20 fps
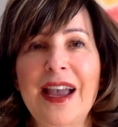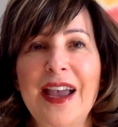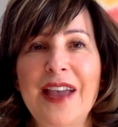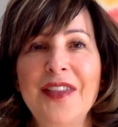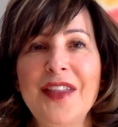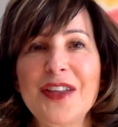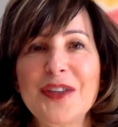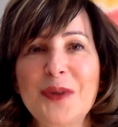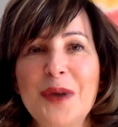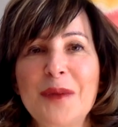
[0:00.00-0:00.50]

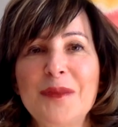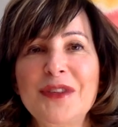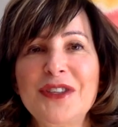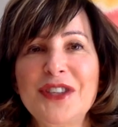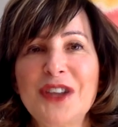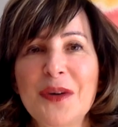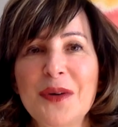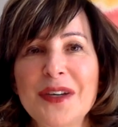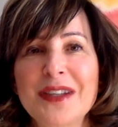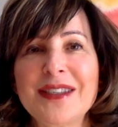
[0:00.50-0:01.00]
And that's why I'm
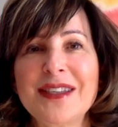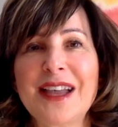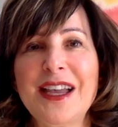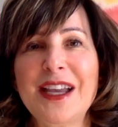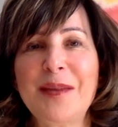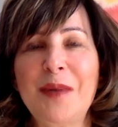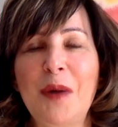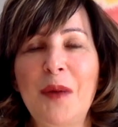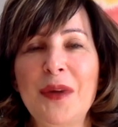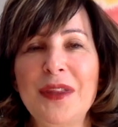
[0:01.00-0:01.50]
so
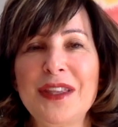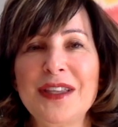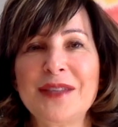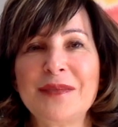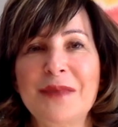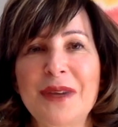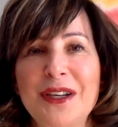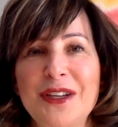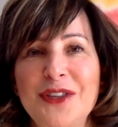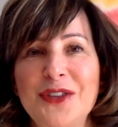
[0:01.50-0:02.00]
excited about what this
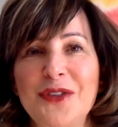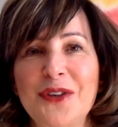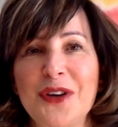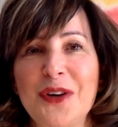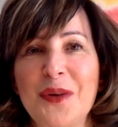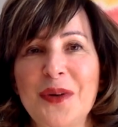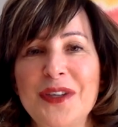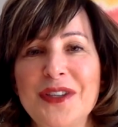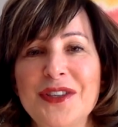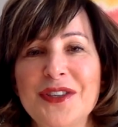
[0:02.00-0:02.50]
money story
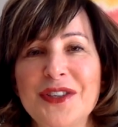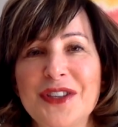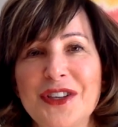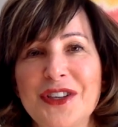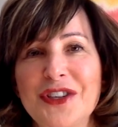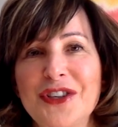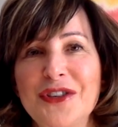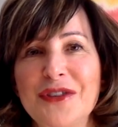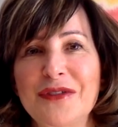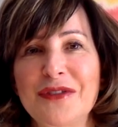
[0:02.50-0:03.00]
quiz is going
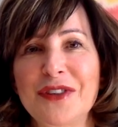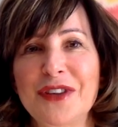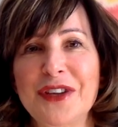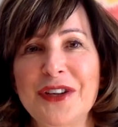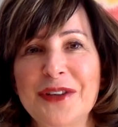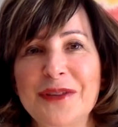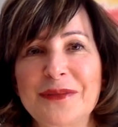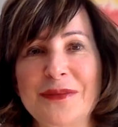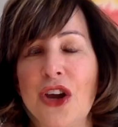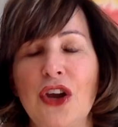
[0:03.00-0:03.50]
to do for you.